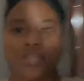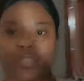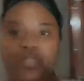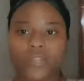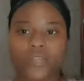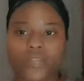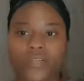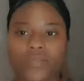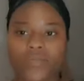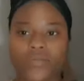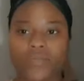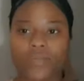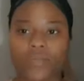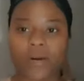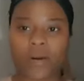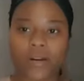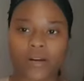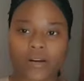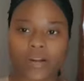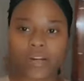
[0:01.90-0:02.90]

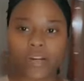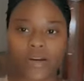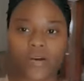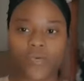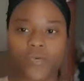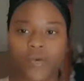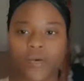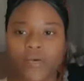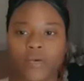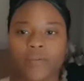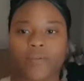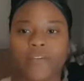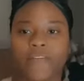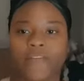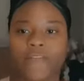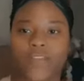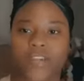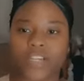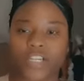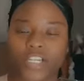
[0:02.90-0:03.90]
tomorrow we will be
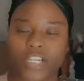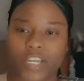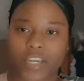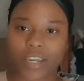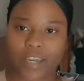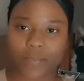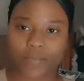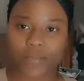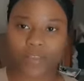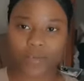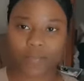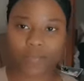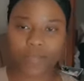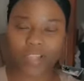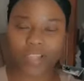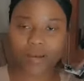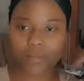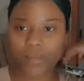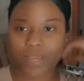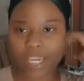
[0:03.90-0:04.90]
finishing up the
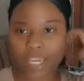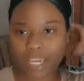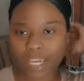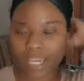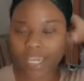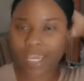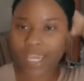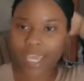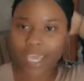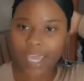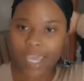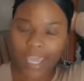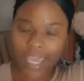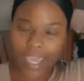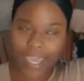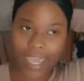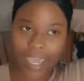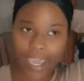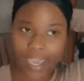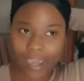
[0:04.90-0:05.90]
plumbing
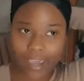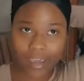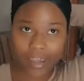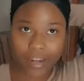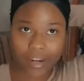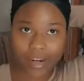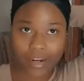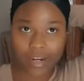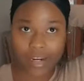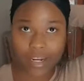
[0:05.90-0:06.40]
and